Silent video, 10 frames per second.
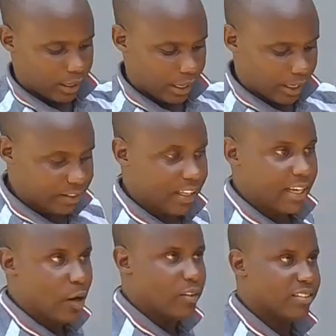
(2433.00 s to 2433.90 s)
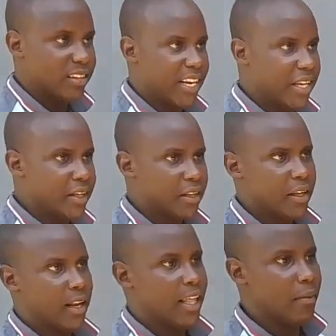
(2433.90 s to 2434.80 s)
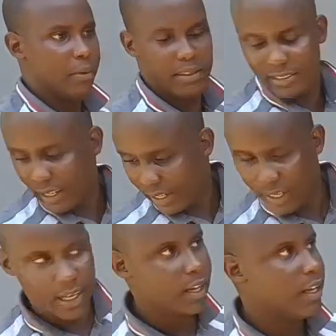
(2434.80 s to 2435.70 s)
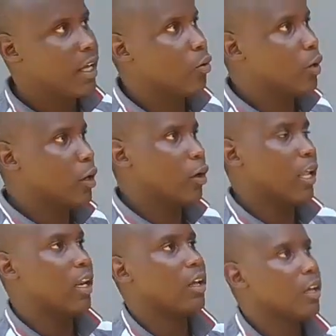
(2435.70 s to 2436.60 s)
I think now it's ready. Let me take the cooking oil.